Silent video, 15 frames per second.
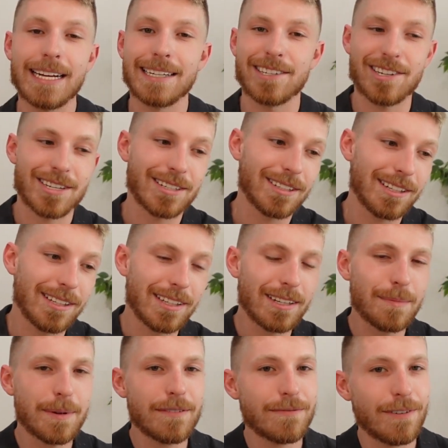It's just a
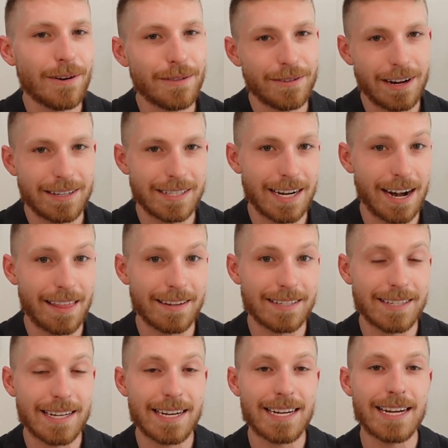little bit farther outside of the
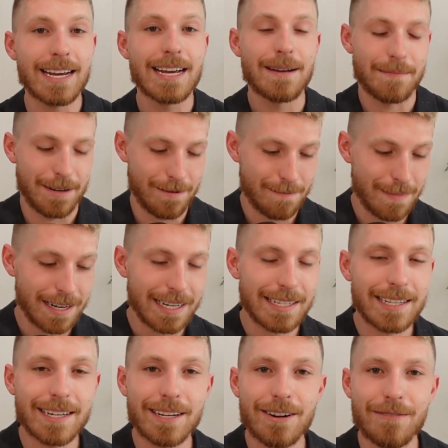city, but your money's
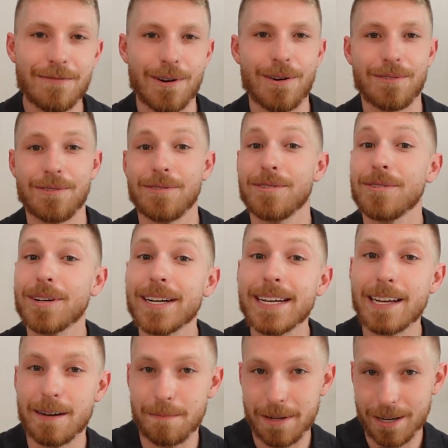going to go farther. You're going to
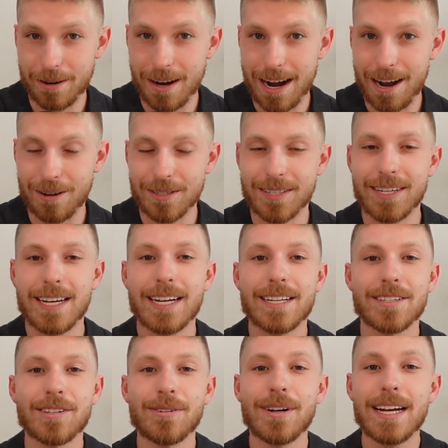get a bigger house.
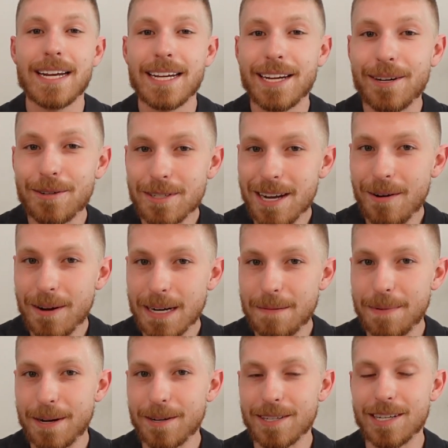So here's how it
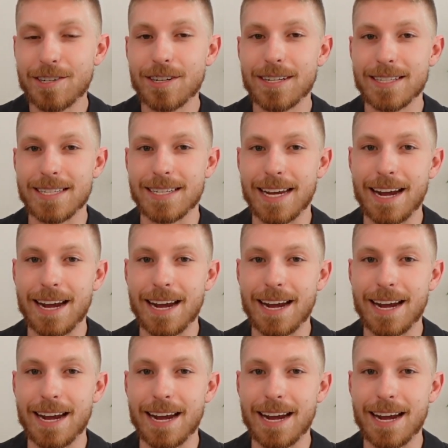compares to Johnson